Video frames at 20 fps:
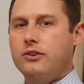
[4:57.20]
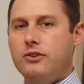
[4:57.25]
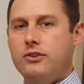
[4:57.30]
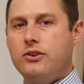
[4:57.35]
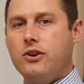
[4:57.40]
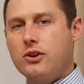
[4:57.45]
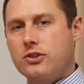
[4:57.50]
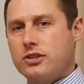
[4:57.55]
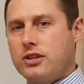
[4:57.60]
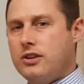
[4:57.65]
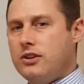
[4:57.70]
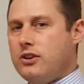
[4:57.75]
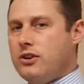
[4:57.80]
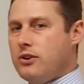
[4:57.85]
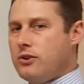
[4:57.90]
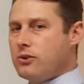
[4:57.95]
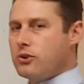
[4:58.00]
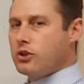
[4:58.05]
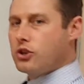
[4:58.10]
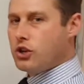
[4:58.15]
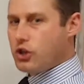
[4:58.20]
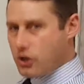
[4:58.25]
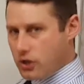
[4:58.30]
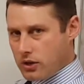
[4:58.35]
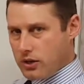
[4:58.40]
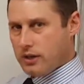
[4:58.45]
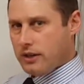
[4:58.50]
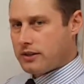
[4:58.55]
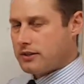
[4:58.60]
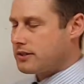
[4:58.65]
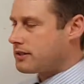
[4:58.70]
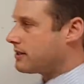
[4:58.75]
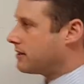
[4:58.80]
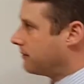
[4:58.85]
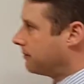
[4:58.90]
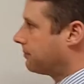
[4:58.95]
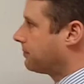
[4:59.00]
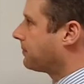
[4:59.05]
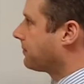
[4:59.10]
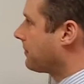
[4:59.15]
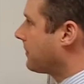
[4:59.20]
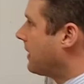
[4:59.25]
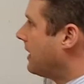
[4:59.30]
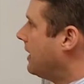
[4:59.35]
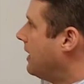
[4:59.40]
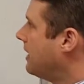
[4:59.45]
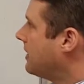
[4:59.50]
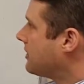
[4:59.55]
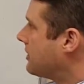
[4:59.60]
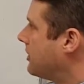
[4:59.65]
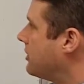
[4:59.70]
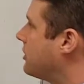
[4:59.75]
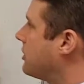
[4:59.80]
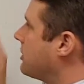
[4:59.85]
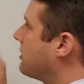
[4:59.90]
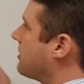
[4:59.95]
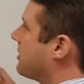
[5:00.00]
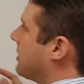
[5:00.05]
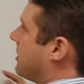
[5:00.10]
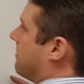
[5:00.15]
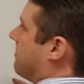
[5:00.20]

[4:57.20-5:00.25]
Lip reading: not a nucleus. So just